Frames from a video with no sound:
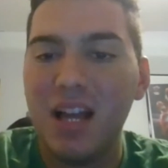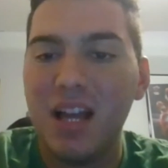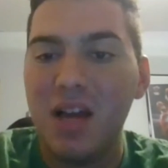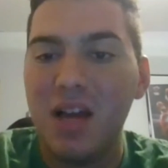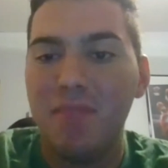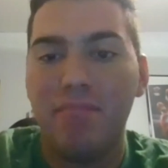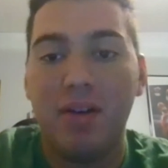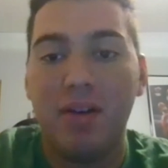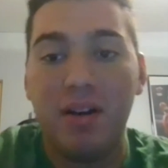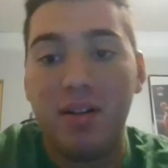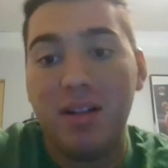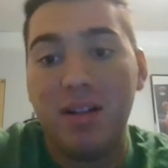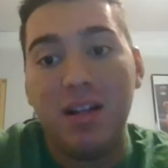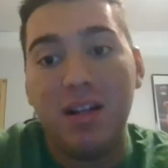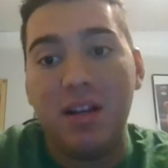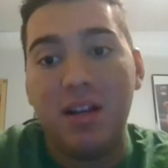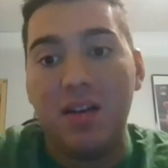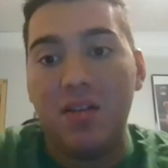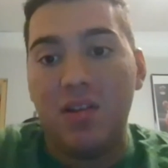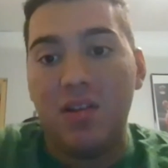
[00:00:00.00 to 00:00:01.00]
But
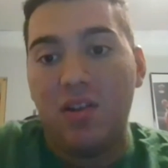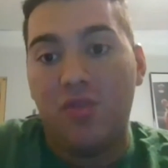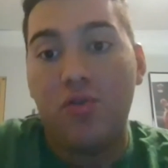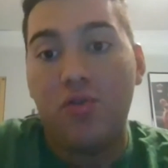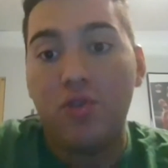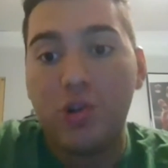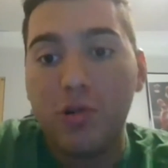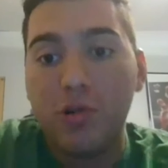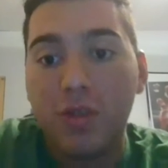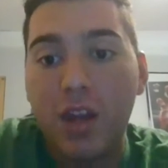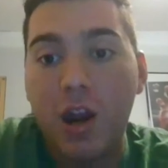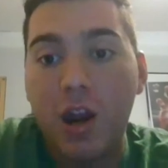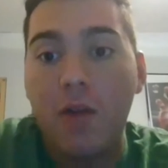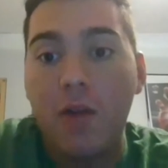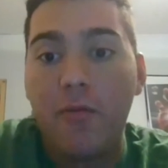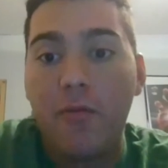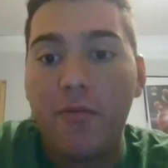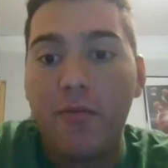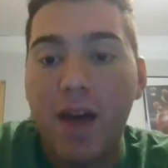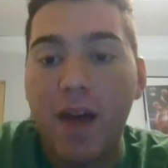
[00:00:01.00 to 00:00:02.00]
crucial there
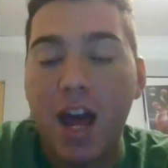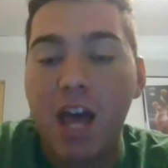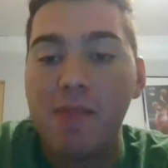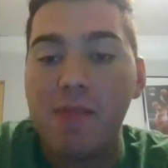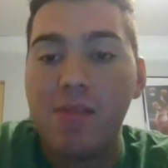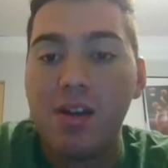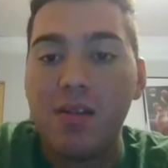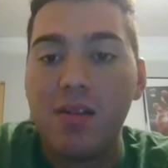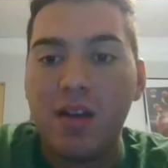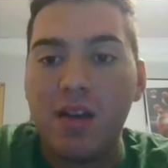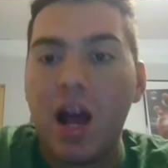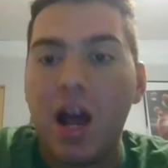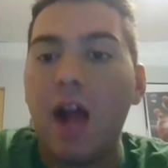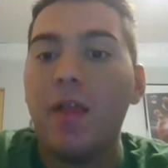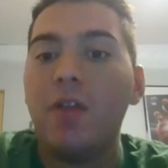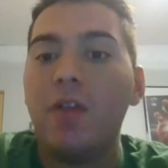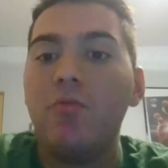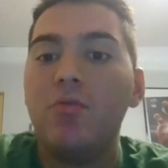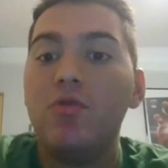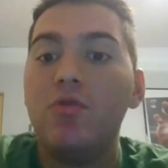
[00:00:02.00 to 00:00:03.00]
for Miami. I
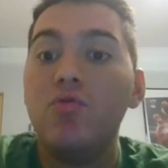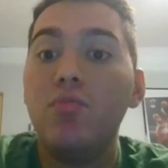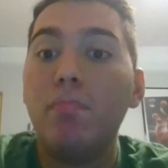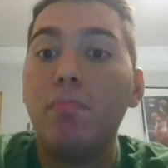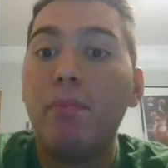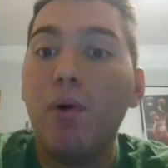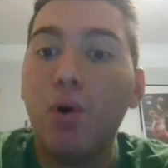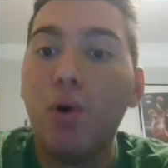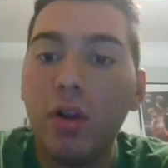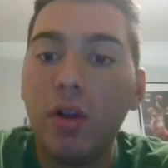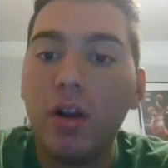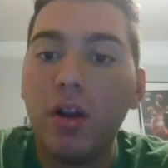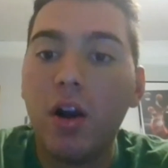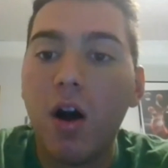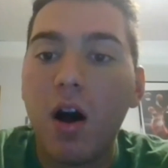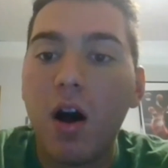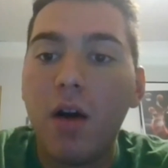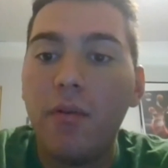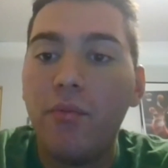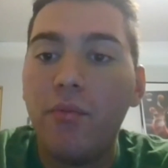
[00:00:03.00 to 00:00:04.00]
think we do pull it
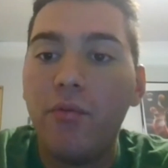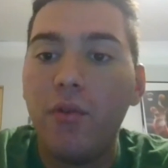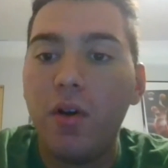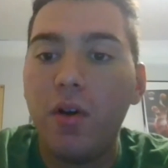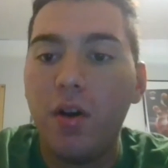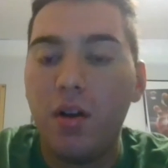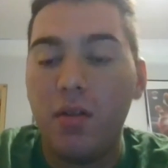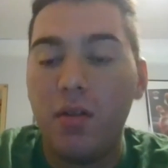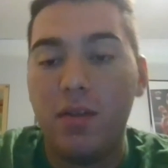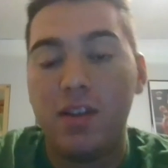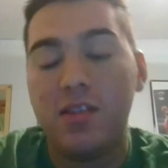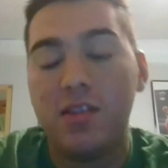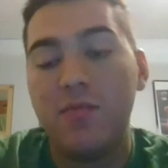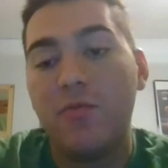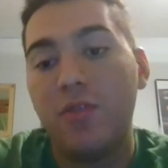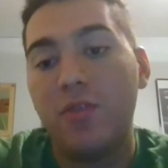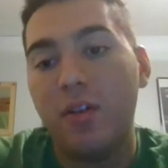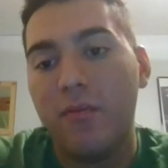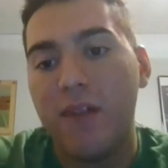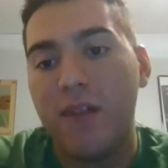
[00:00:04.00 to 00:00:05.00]
off. This is
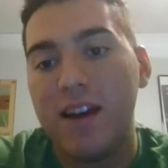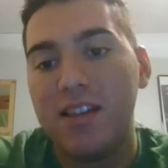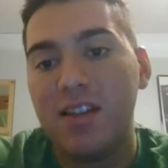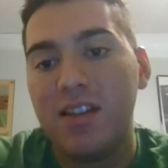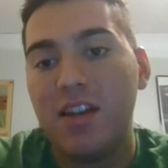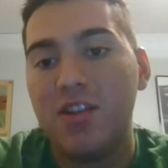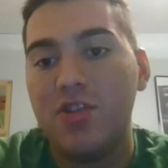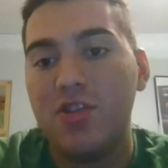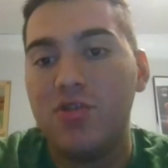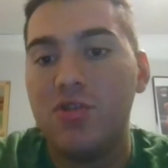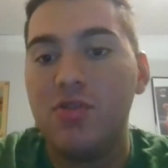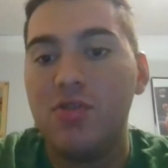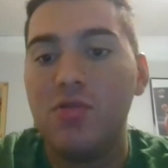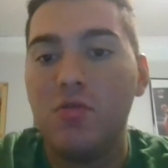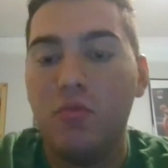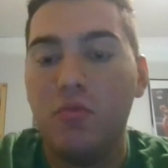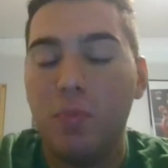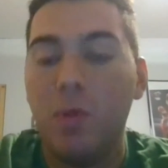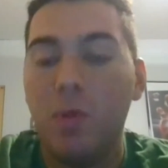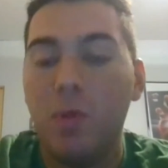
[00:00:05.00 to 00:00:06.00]
for the 5 selection too.
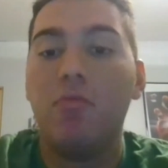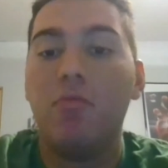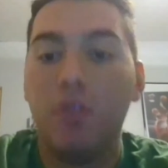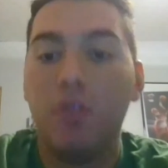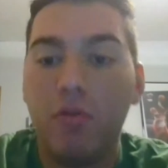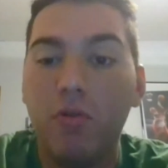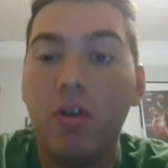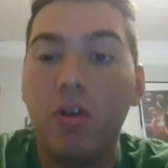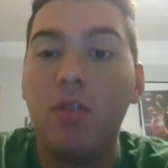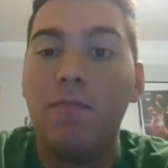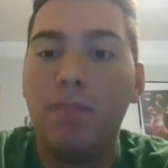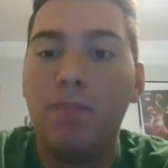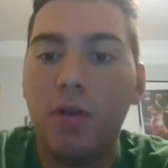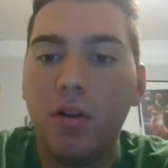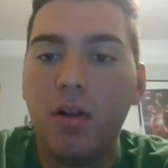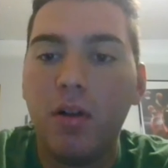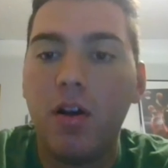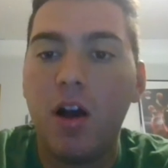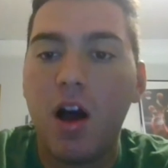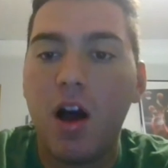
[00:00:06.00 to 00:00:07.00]
Well, we will
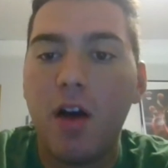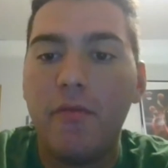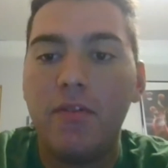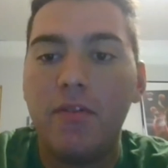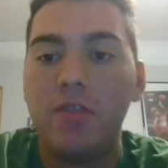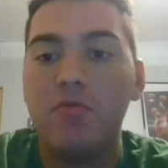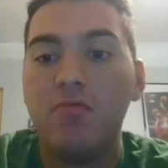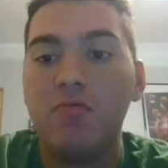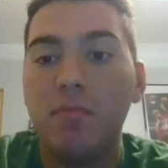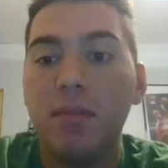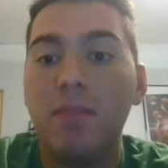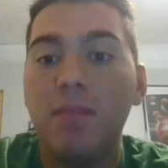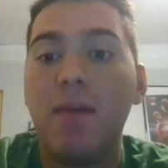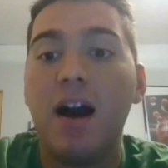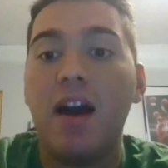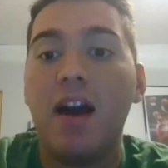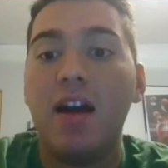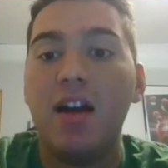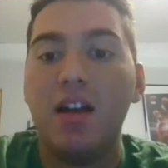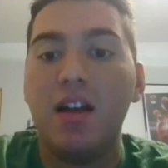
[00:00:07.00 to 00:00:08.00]
pull it off, and it will be
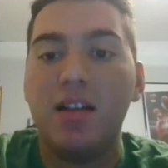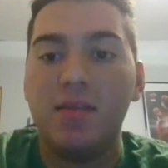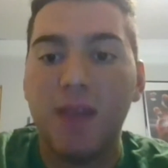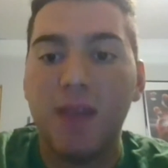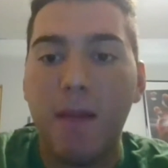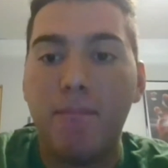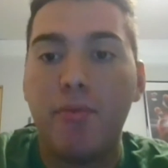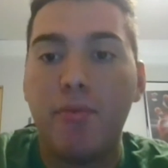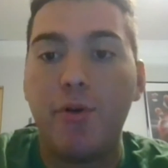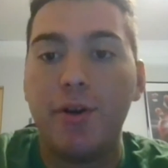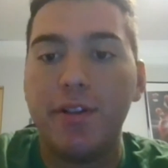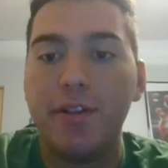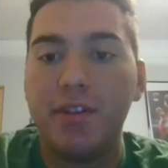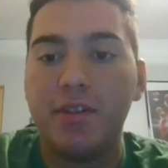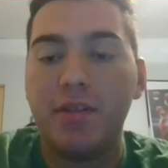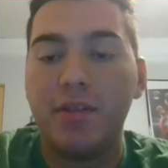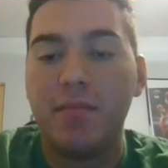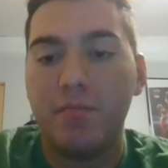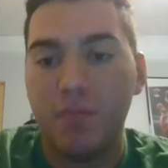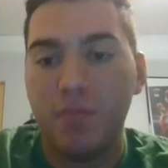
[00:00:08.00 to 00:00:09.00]
by 10 points.
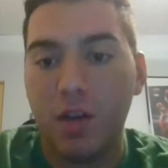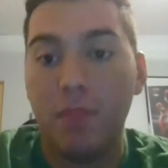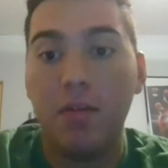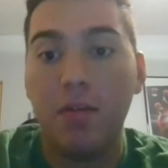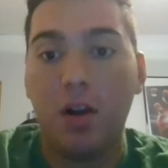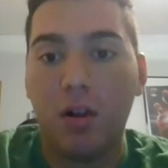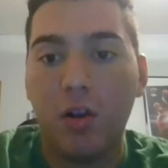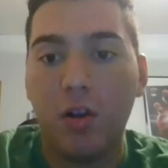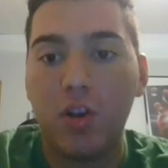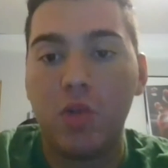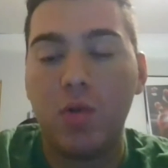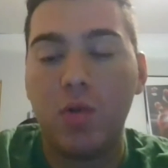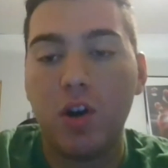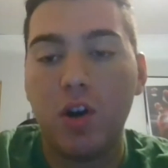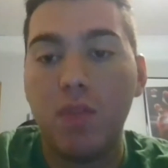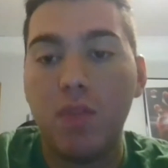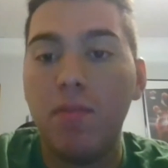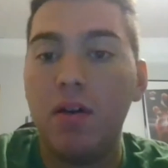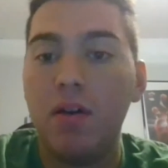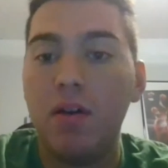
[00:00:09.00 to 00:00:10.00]
It's going to be a close one, though,
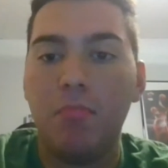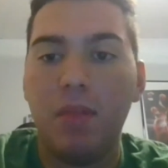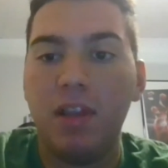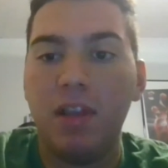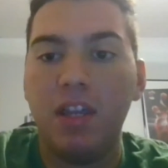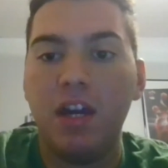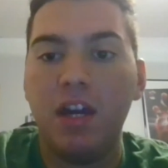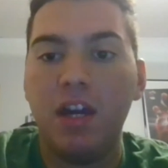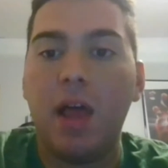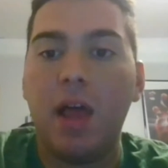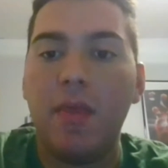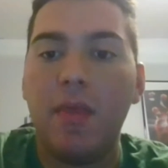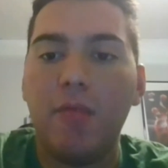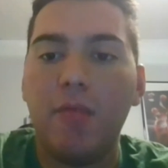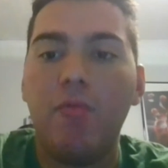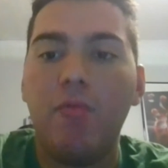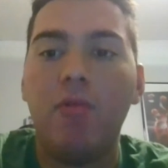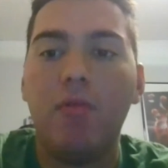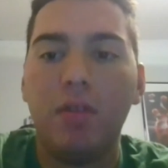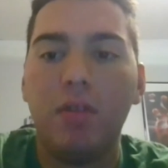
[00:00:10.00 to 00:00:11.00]
but in the end, I think
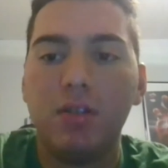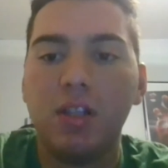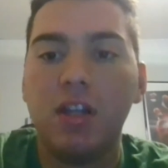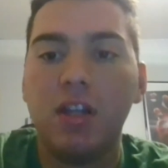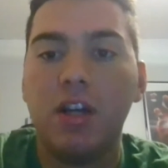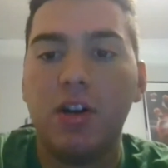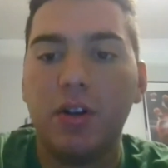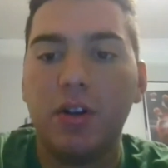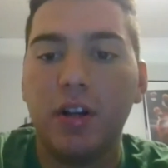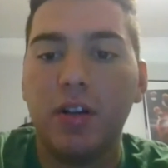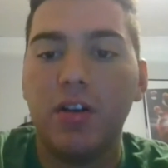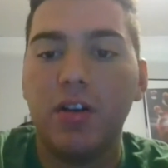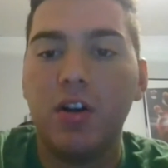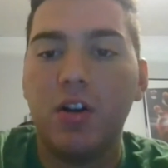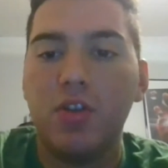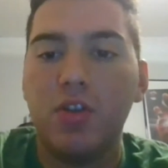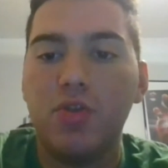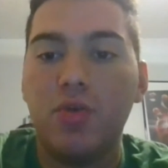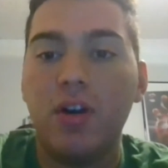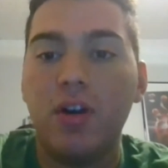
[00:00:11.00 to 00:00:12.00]
we secured it.
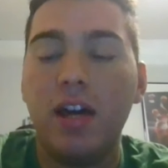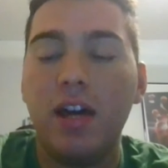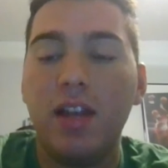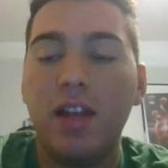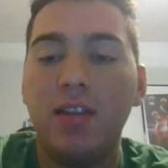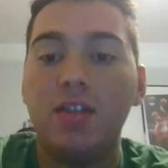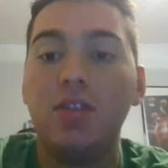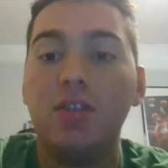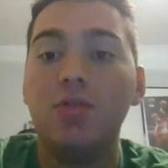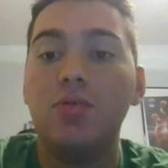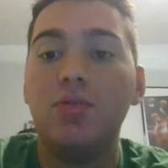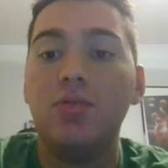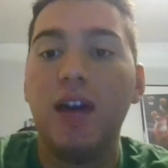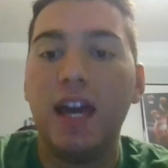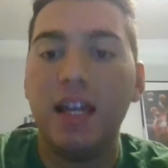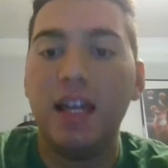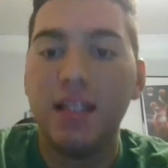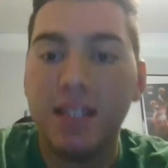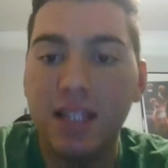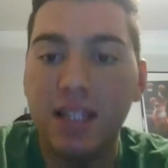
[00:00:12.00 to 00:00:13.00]

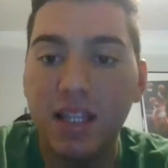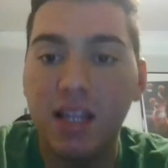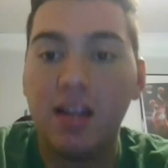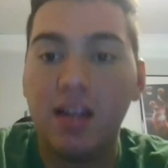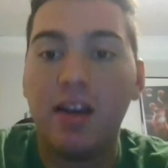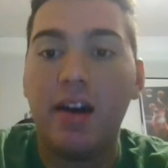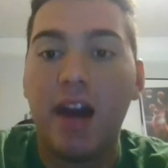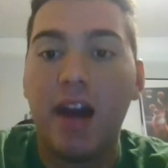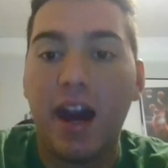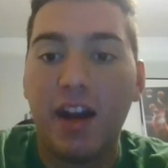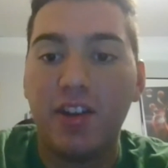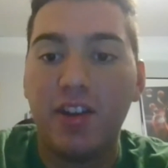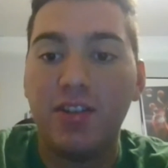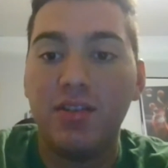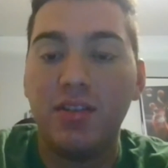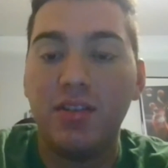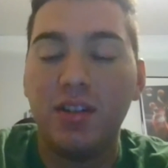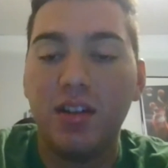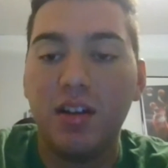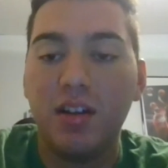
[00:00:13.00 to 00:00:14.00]
28-18,
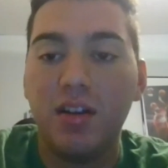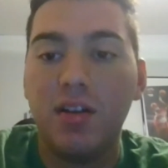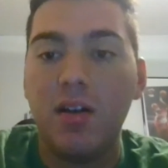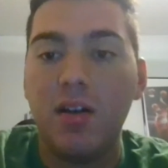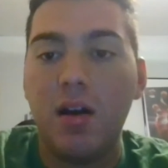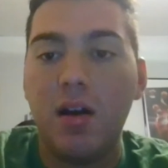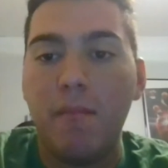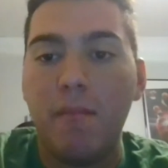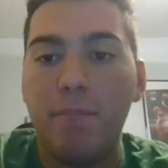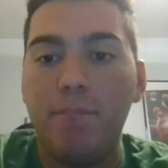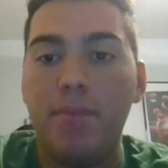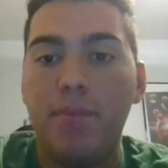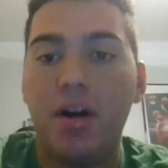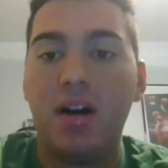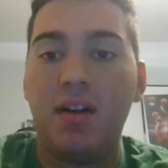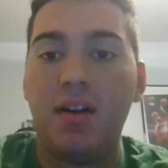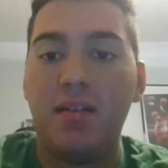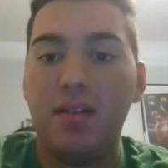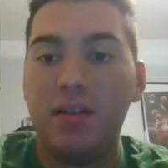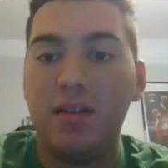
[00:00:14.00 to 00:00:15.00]
actually. But